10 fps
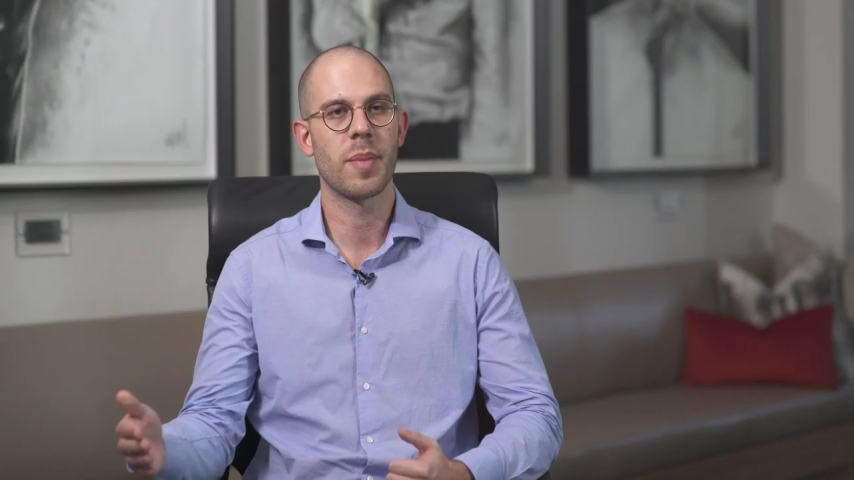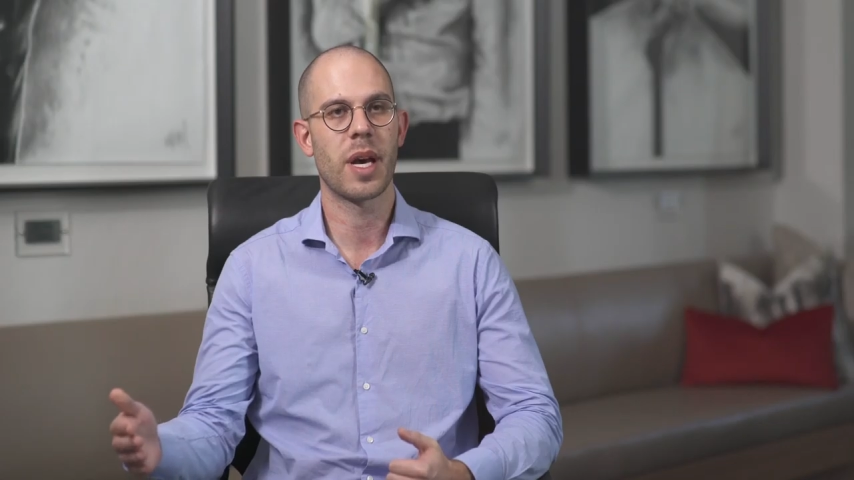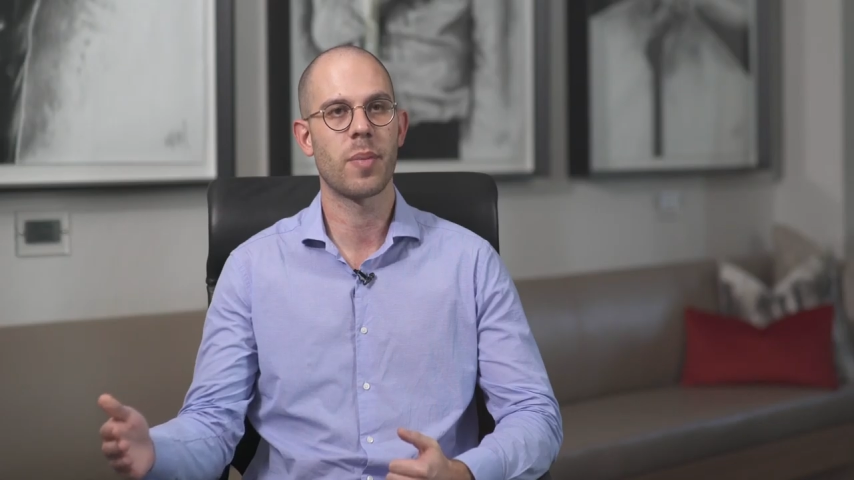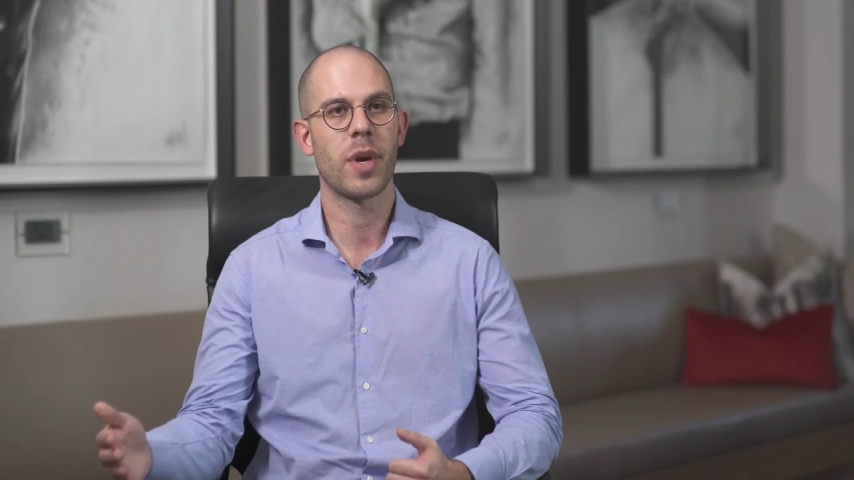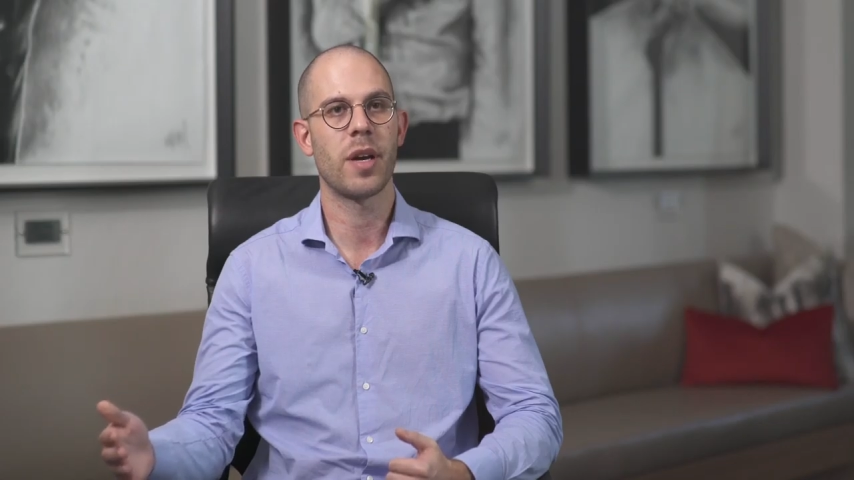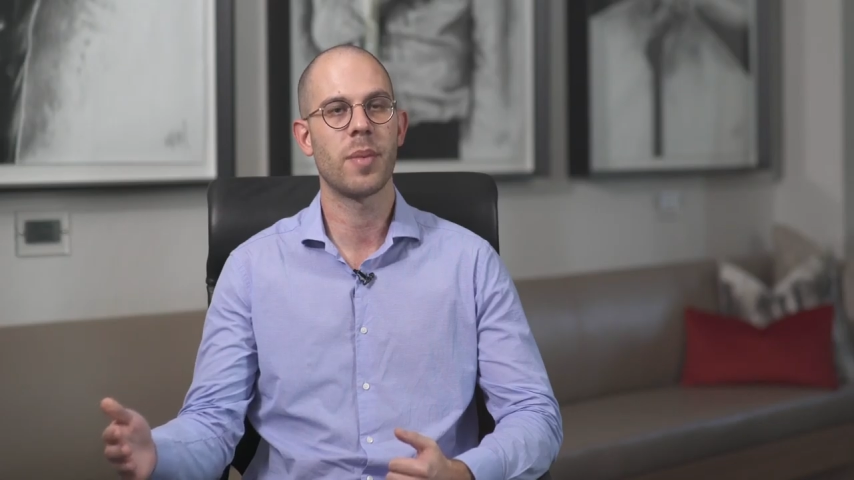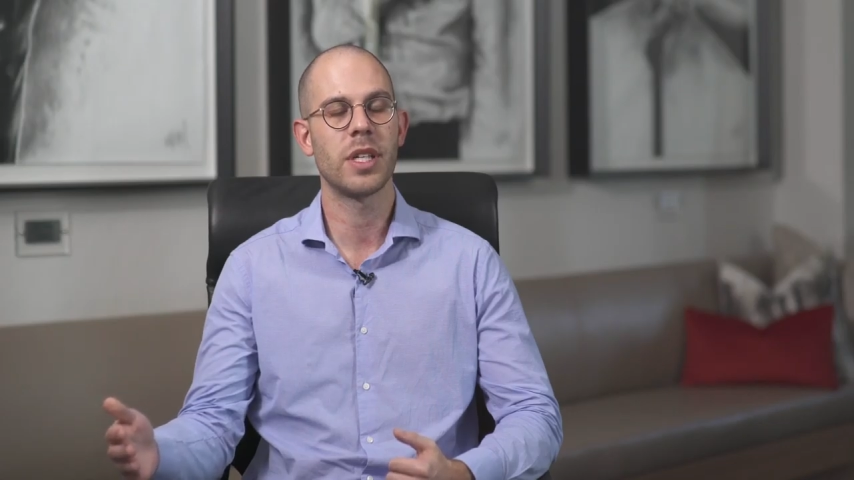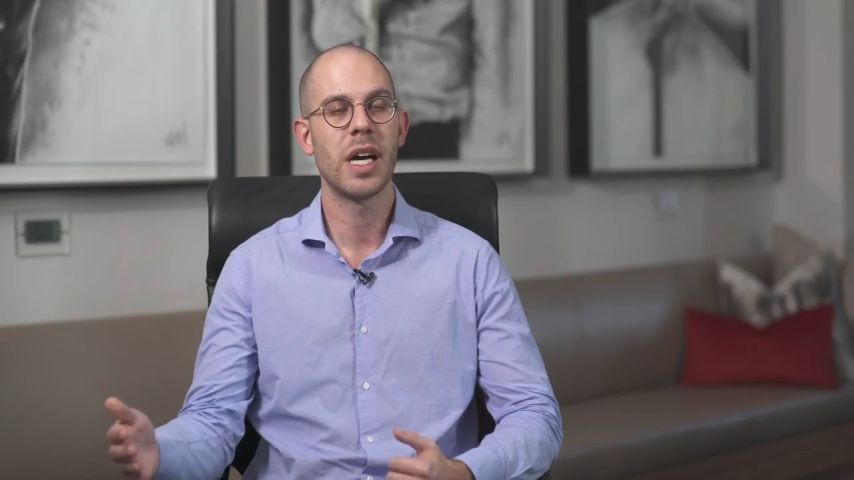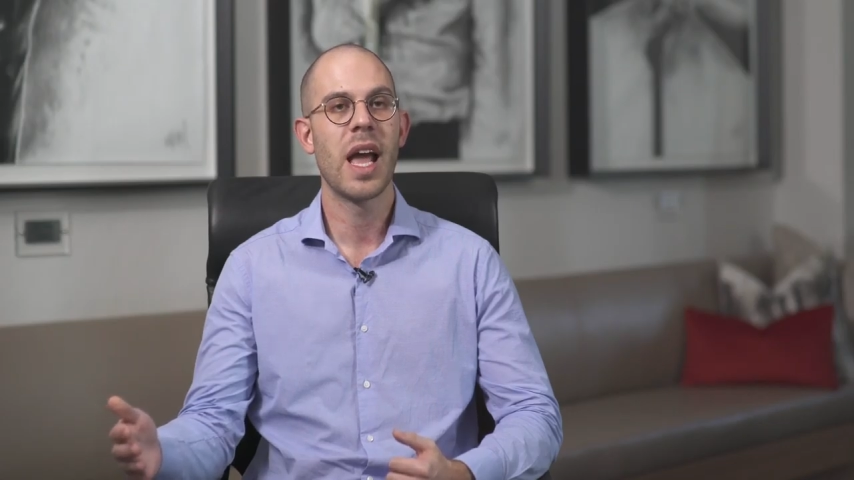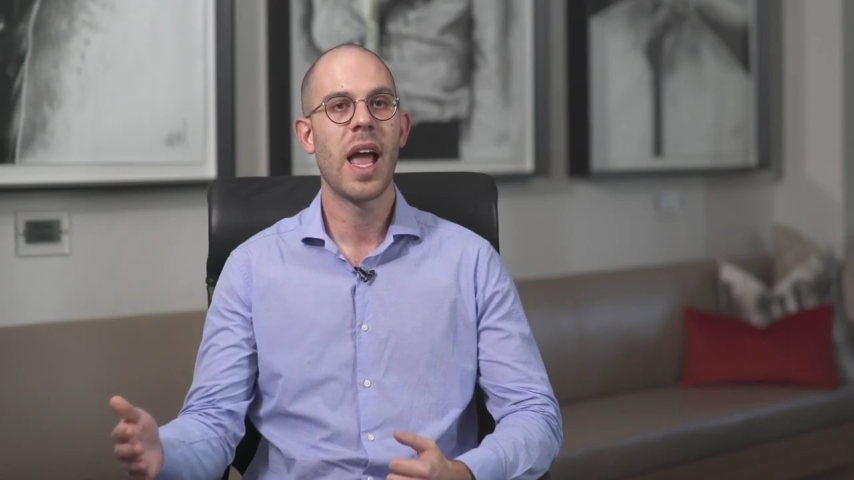the amount
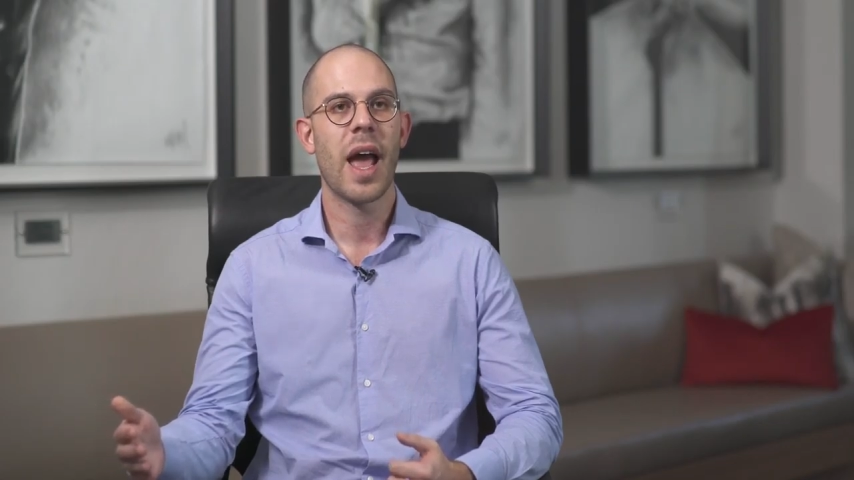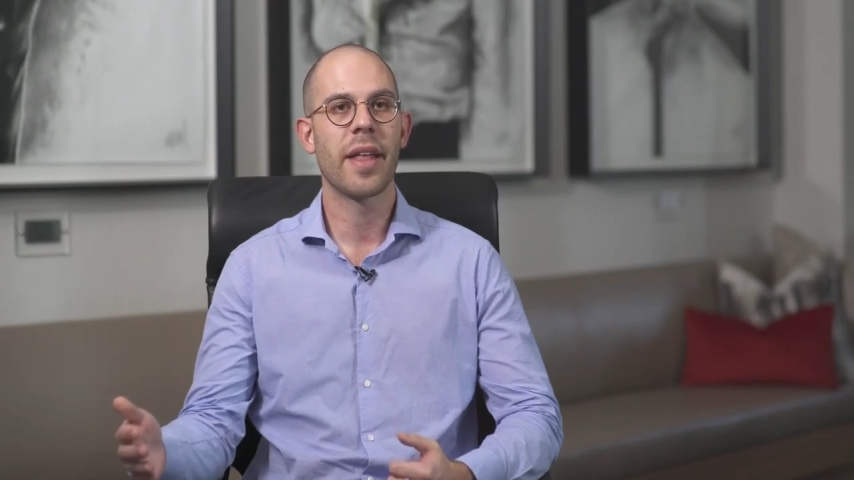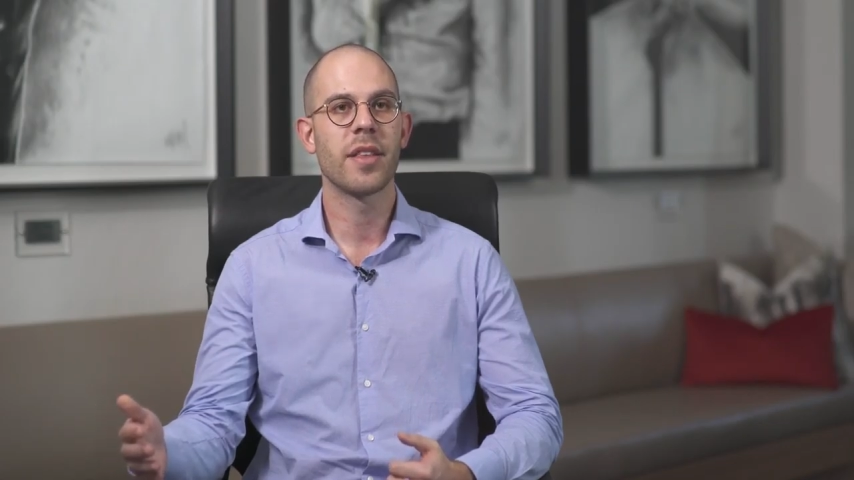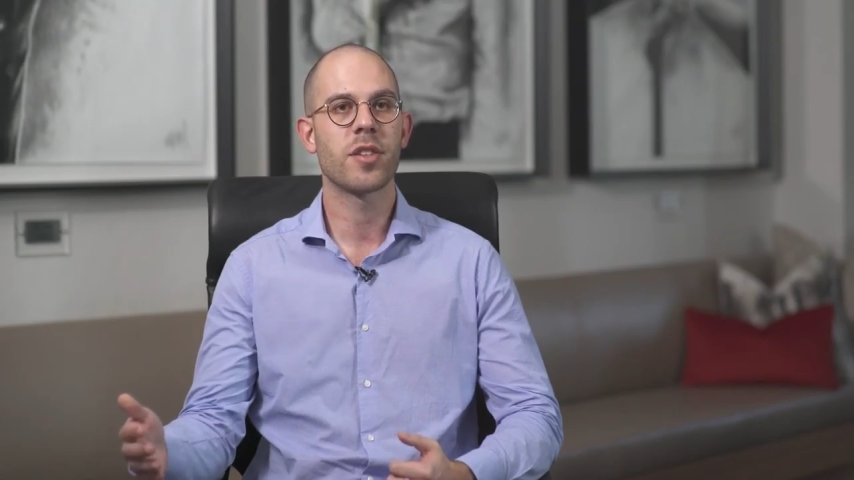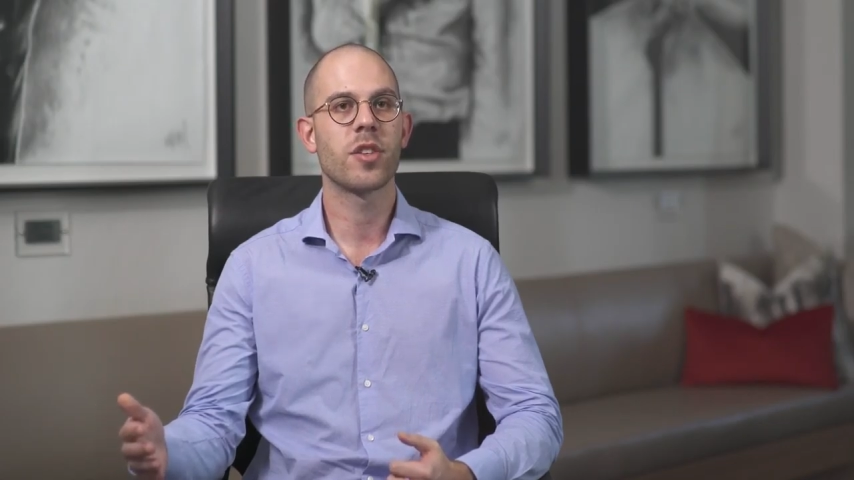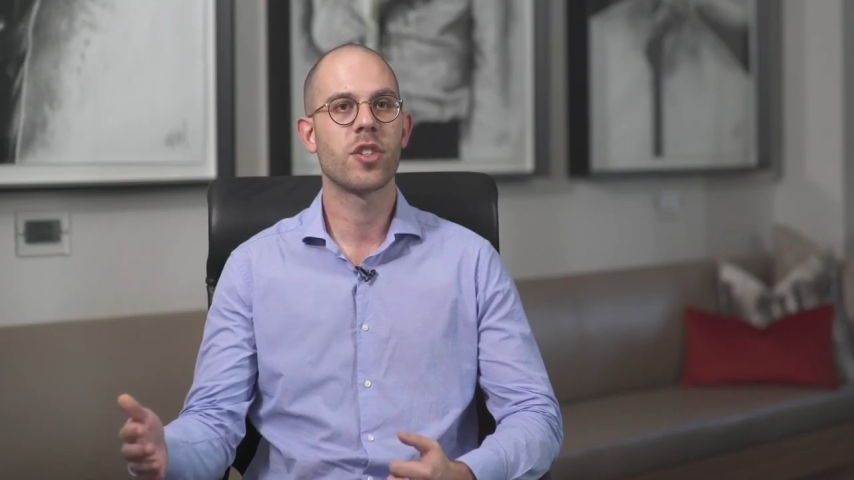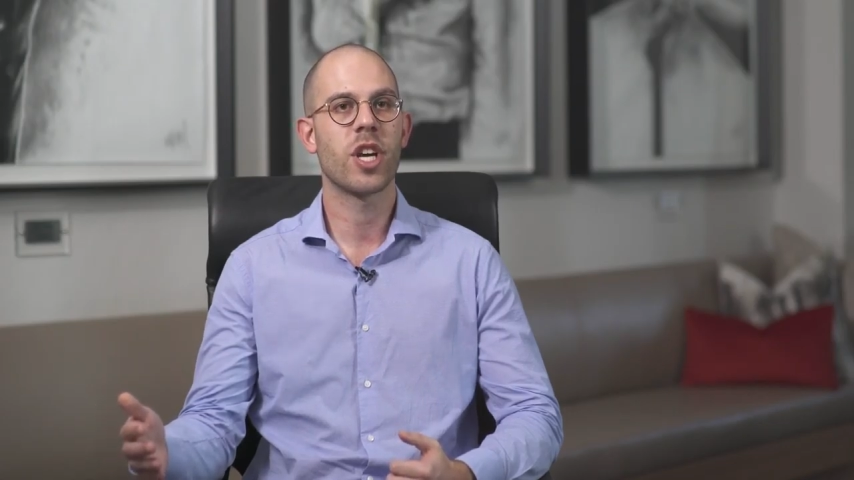payable and this could